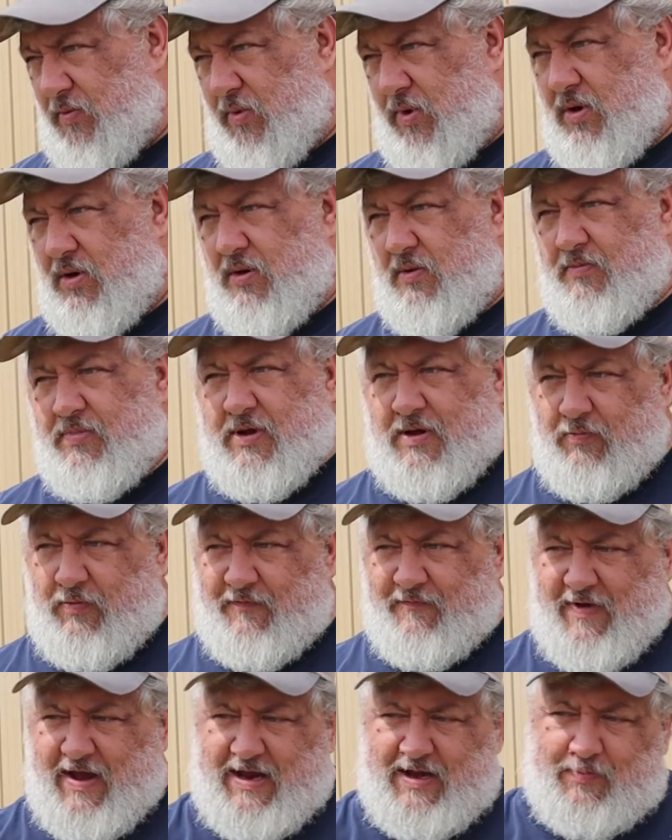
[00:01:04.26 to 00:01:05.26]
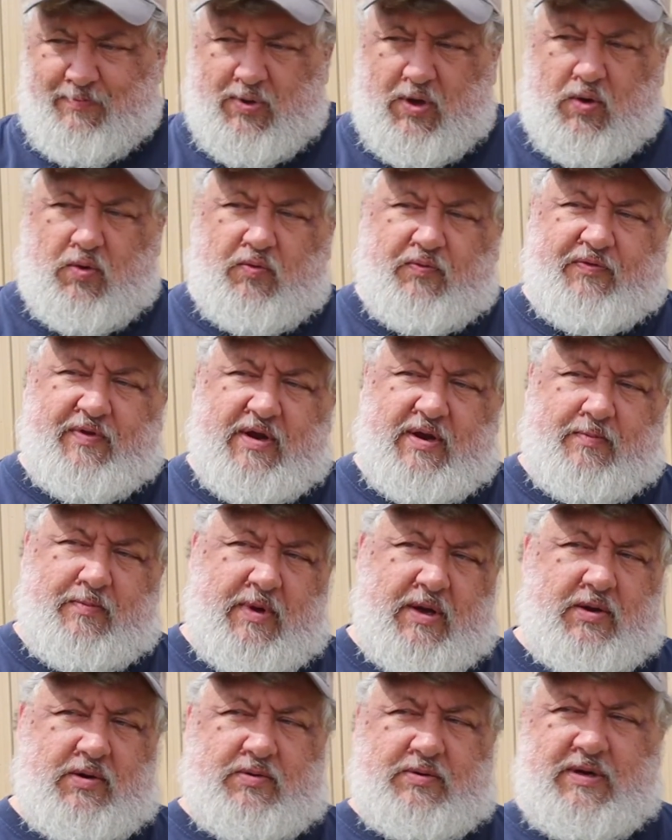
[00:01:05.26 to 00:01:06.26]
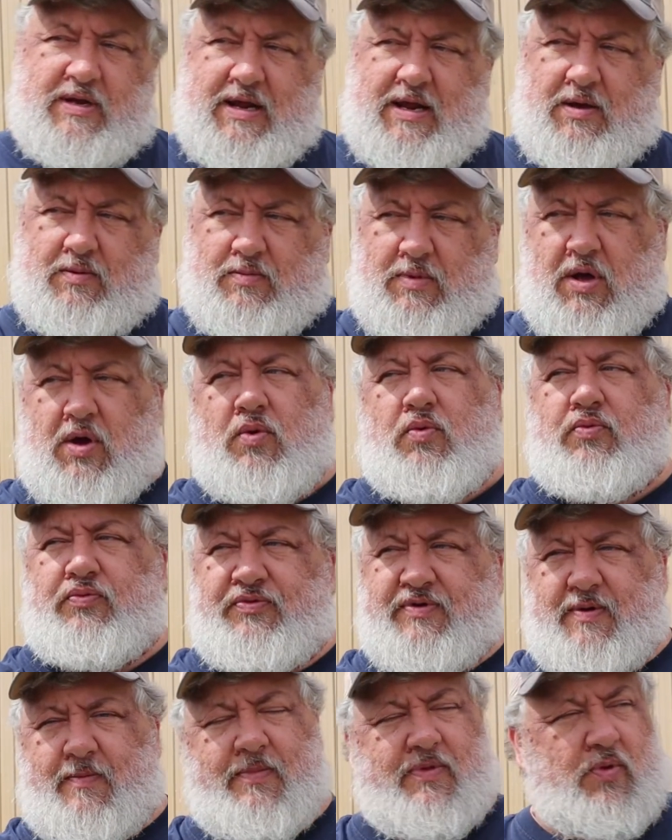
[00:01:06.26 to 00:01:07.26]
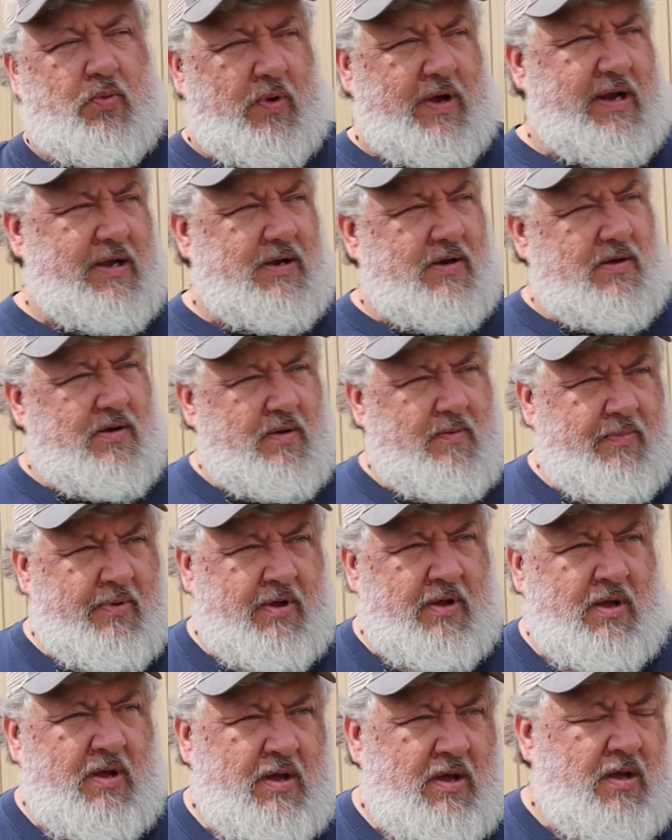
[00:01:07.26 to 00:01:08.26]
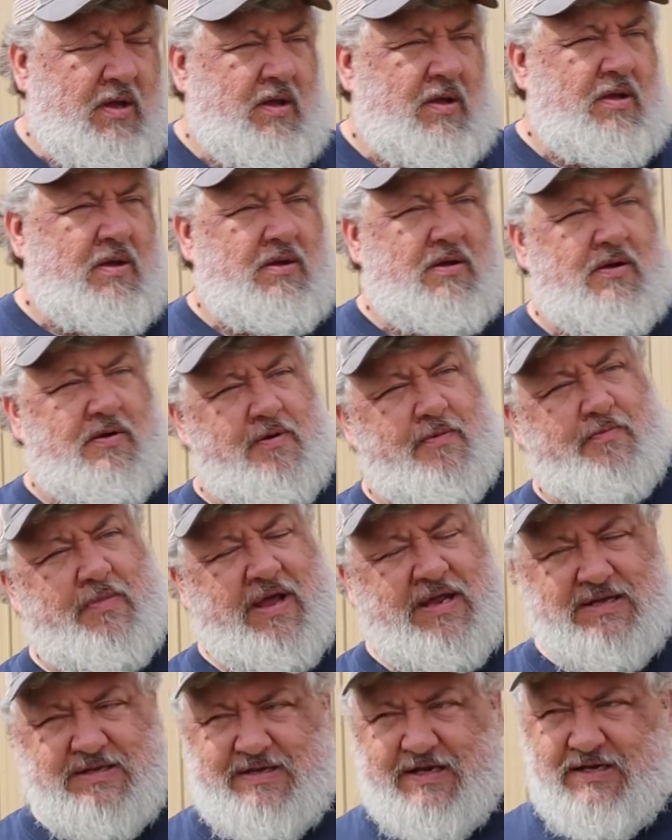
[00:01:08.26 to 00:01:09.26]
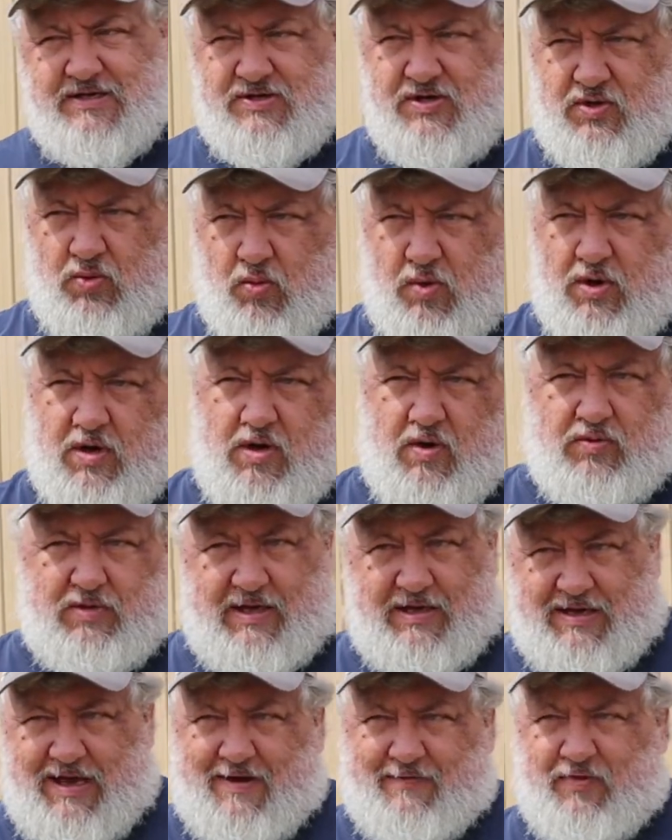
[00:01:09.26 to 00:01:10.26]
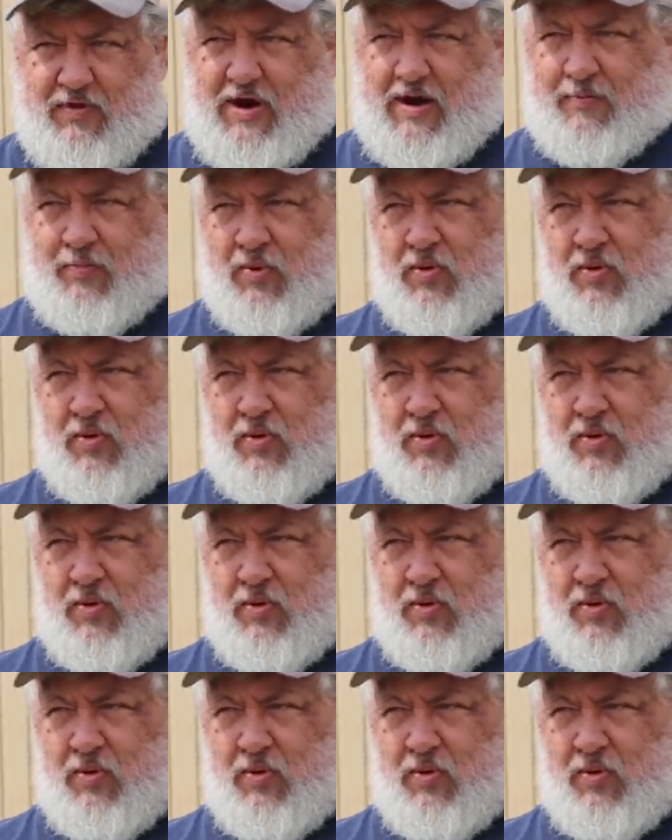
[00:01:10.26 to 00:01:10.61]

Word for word: them up we've added poles in the middle to help hold some of the weight up um, and it's easier to work on like after I